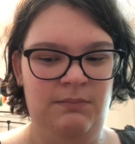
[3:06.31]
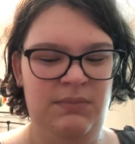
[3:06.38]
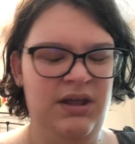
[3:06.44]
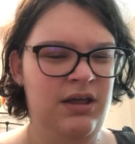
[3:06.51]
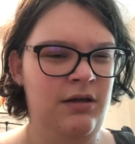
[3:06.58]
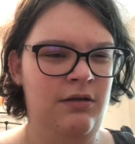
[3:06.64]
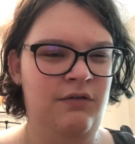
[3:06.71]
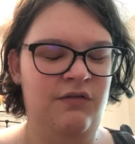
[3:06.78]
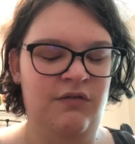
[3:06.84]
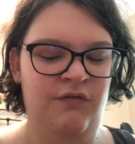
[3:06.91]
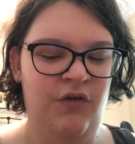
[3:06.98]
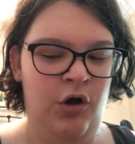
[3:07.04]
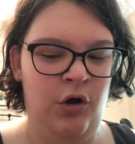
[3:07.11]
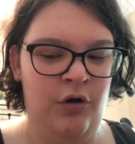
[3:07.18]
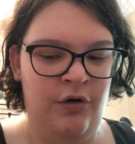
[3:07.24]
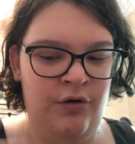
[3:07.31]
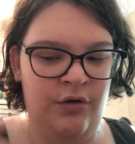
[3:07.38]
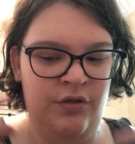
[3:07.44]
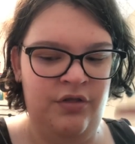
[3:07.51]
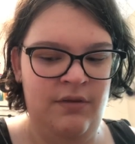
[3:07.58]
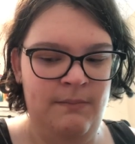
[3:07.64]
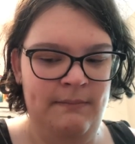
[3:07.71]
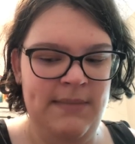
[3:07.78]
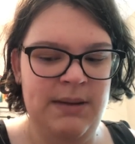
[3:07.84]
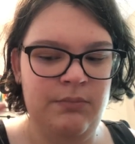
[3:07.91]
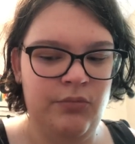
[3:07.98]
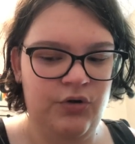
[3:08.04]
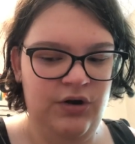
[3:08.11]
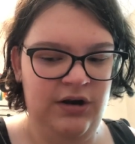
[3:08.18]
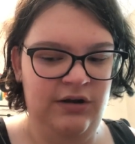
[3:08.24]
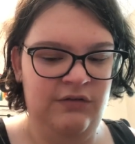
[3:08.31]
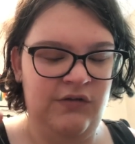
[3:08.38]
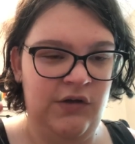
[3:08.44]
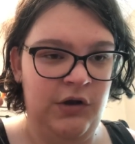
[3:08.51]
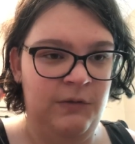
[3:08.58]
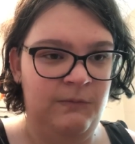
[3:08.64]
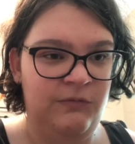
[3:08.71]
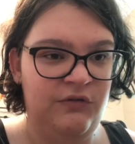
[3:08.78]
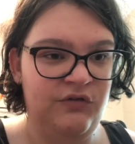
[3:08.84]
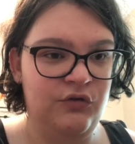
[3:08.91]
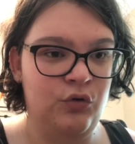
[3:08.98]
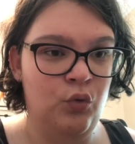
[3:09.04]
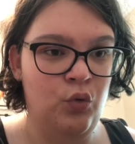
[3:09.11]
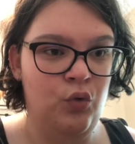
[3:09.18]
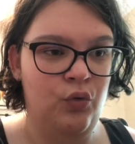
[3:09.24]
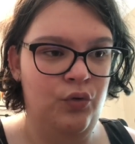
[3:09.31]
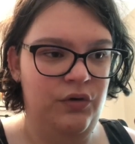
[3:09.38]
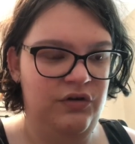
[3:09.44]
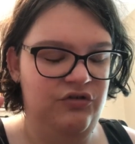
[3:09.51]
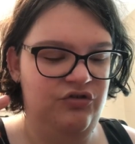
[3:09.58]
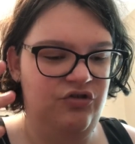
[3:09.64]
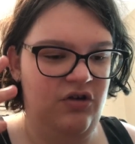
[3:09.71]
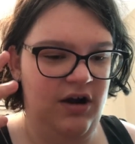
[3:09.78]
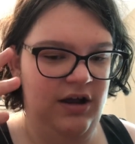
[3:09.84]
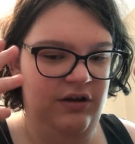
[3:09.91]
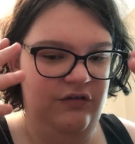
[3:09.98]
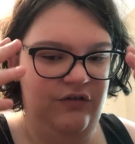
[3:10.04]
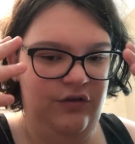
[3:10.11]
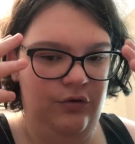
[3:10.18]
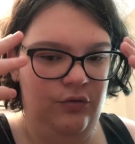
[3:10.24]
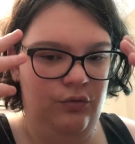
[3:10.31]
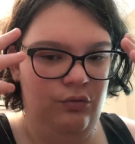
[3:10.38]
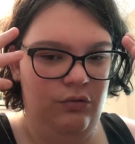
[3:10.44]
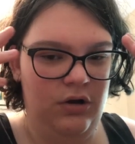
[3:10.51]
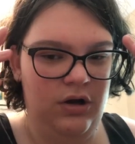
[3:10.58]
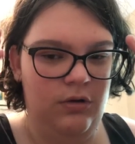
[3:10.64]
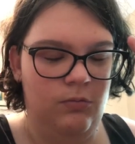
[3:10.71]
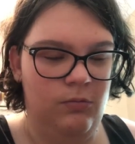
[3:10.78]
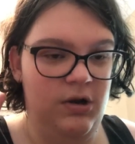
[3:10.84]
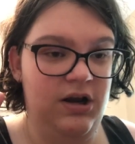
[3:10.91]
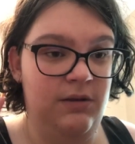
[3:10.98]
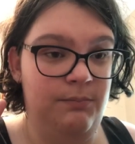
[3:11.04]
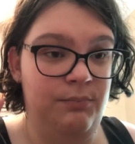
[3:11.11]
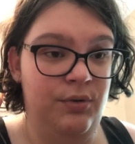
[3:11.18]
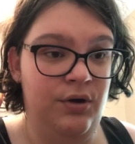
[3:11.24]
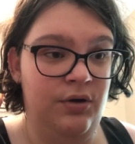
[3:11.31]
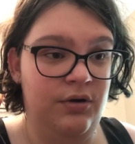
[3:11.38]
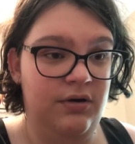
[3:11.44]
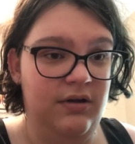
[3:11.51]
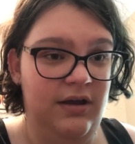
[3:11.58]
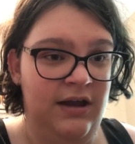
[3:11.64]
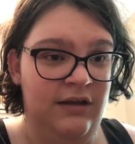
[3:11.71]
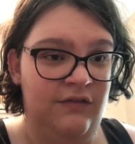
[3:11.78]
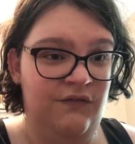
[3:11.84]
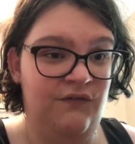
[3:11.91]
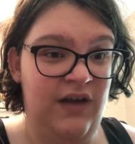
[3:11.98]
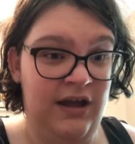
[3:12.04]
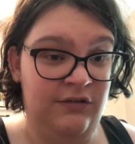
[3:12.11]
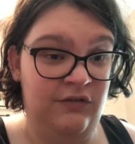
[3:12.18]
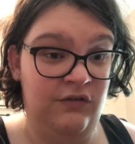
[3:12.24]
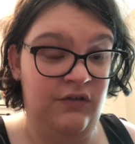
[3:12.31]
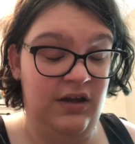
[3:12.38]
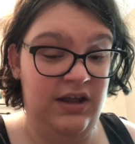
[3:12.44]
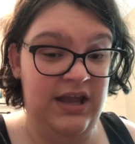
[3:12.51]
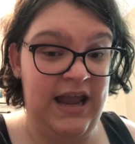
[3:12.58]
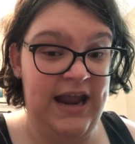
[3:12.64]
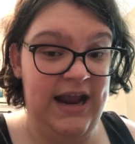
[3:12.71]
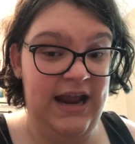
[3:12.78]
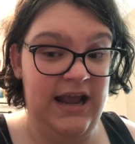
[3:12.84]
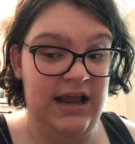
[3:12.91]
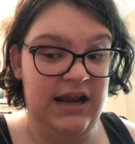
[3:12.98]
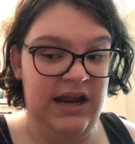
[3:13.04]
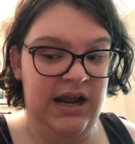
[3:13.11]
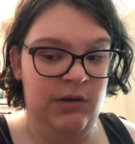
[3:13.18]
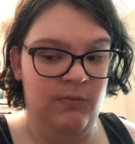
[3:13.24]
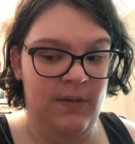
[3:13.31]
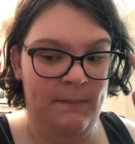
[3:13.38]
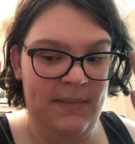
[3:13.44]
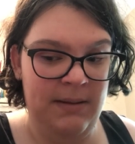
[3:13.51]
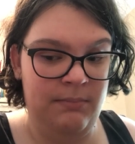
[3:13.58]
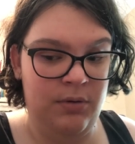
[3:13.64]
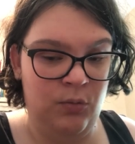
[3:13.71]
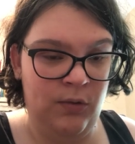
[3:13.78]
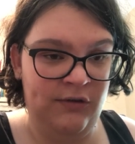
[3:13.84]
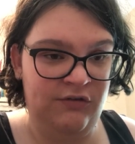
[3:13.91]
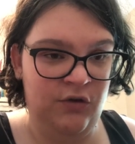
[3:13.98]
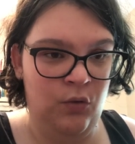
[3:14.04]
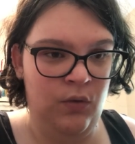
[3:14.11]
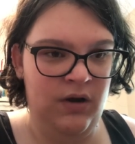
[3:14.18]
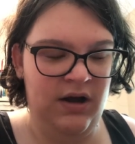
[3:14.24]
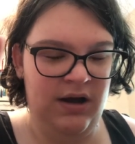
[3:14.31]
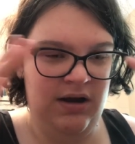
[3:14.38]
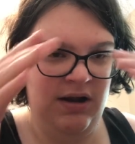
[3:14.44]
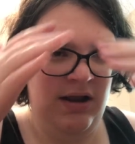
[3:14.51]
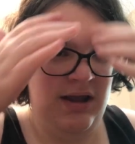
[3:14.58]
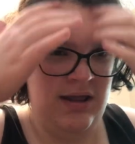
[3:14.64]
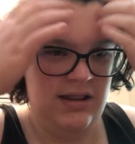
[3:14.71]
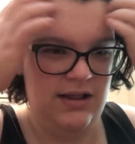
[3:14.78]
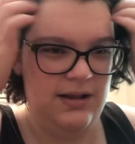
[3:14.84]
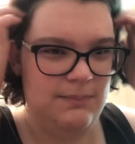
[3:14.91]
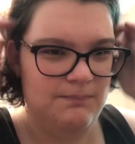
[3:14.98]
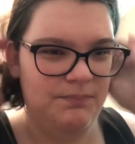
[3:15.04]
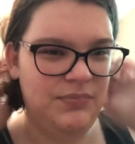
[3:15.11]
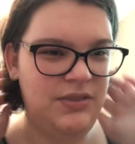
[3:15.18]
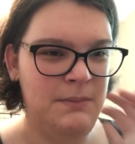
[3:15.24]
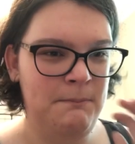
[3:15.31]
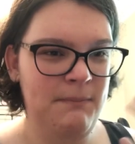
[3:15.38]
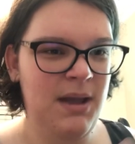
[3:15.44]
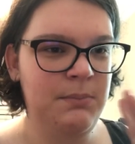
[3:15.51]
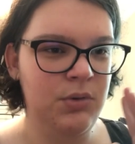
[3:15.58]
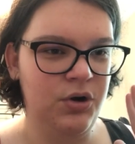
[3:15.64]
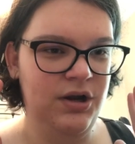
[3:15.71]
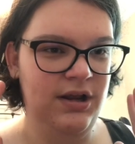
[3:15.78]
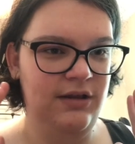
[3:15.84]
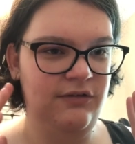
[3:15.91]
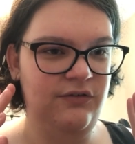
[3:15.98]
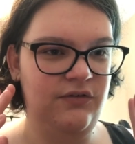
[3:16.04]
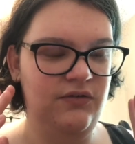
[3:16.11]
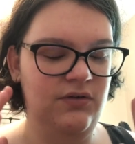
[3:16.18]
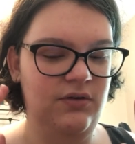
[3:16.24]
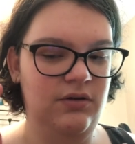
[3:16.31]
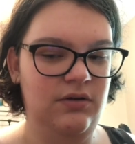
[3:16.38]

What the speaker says: Because of all the memories of school and trying to read a book as fast as I can and remember what's going on, like, the memories